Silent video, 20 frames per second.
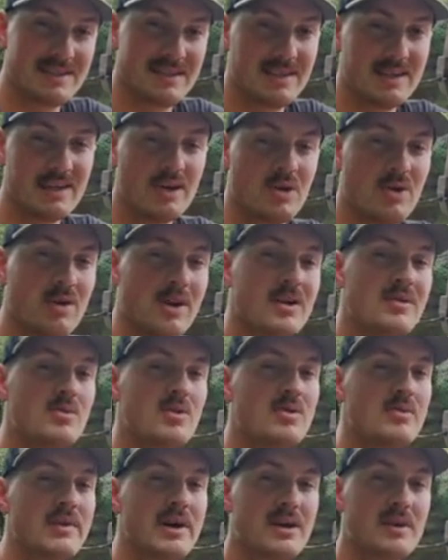has an
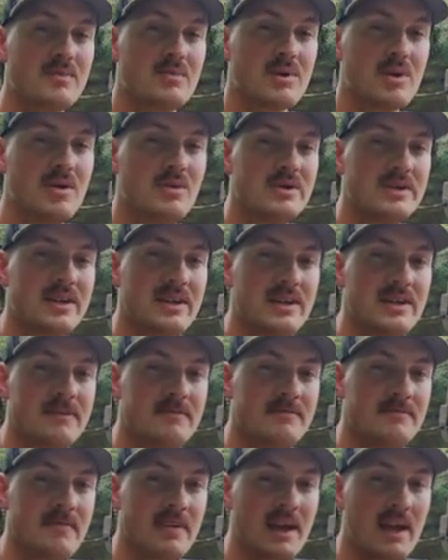incredible amount of
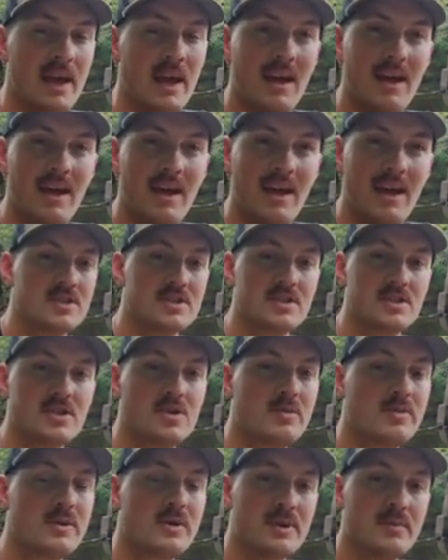protein. Just
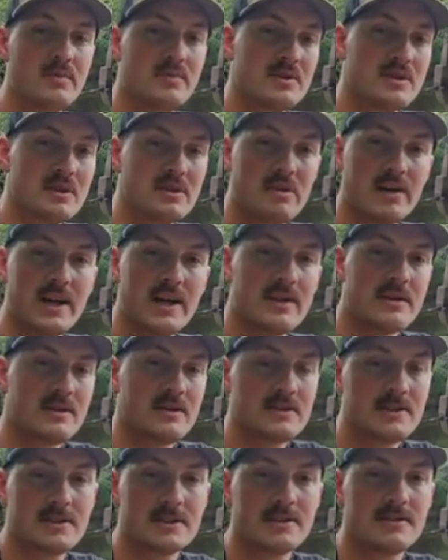scoop it up with the
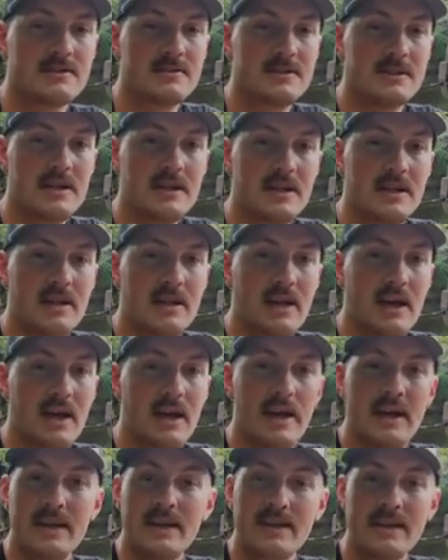crackers
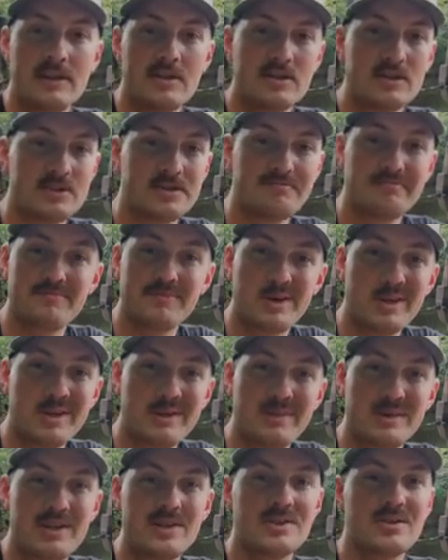and there's
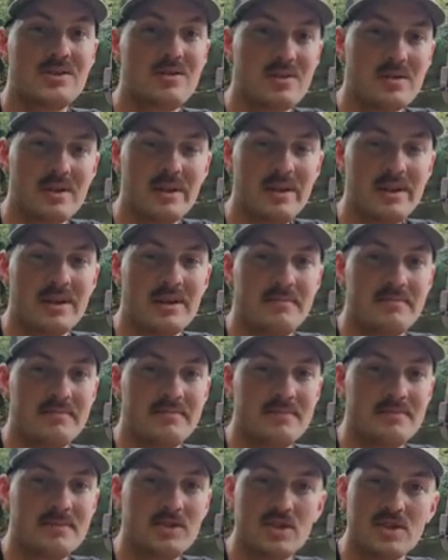pretty much no cleanup.
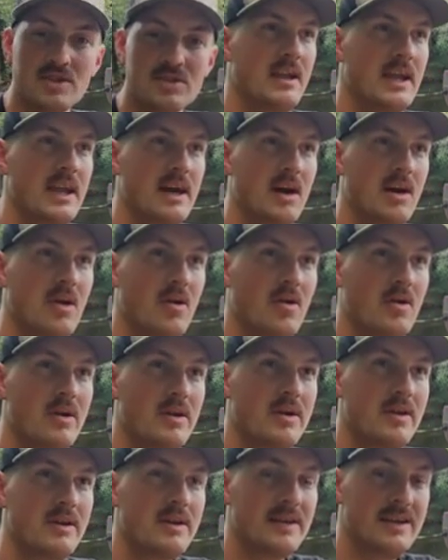Now,
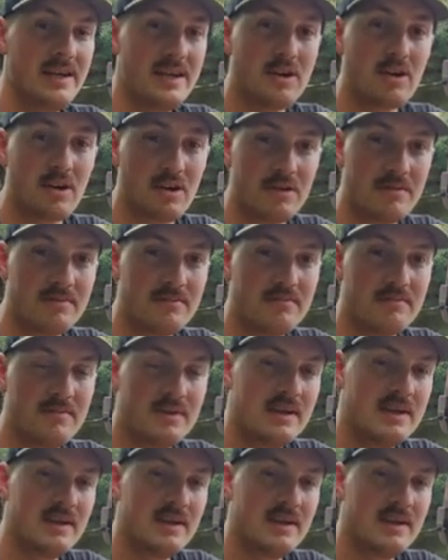dinner